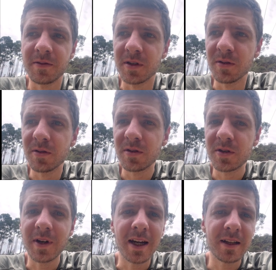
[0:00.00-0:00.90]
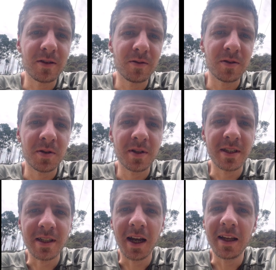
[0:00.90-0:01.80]
you try to
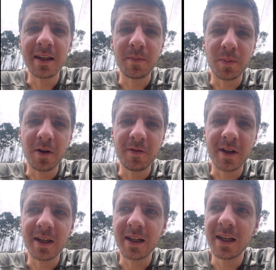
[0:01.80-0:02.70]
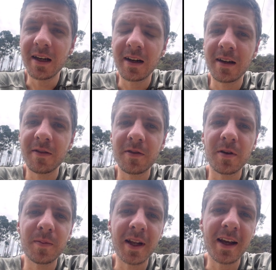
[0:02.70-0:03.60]
design the perfect kick
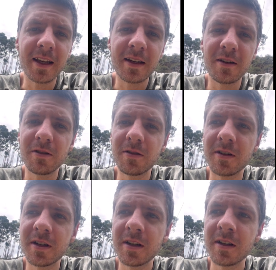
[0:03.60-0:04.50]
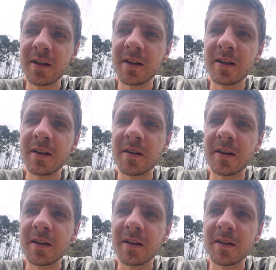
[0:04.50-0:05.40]
from the get-go,
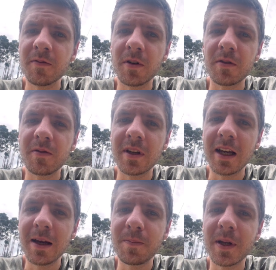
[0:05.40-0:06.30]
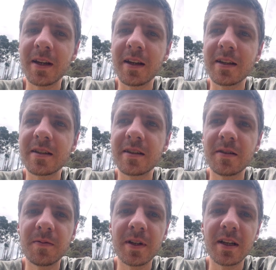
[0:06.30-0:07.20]
what will happen is you
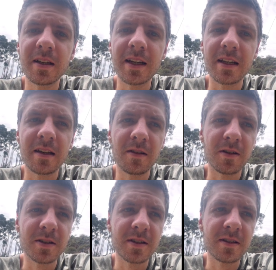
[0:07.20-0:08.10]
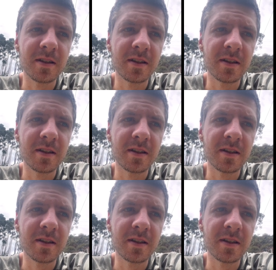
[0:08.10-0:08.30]
will get lost